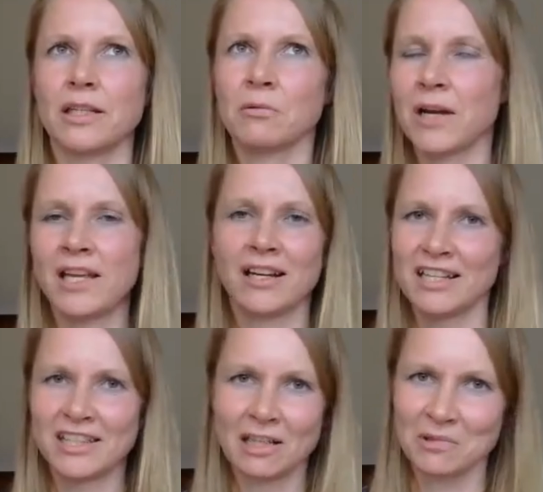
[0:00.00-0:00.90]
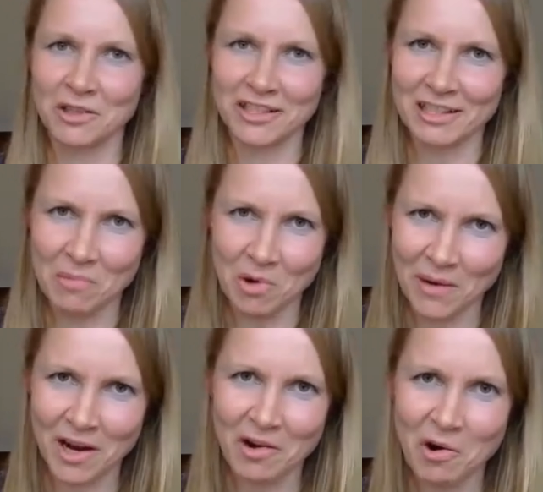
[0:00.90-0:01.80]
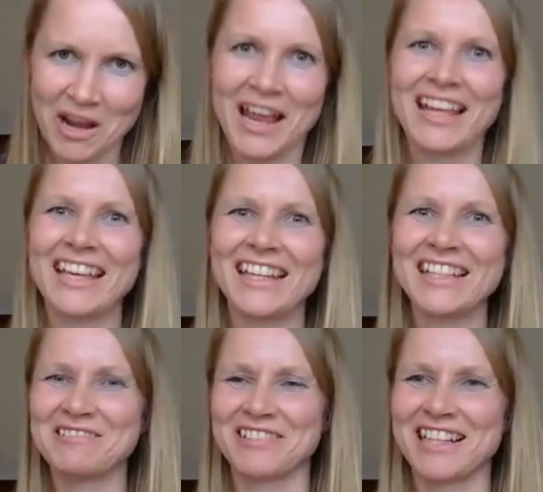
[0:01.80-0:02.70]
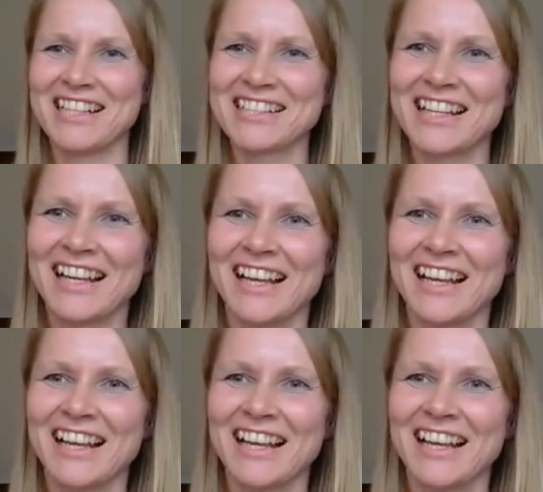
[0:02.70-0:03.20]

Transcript: in a way I ended up going them on my own anyways.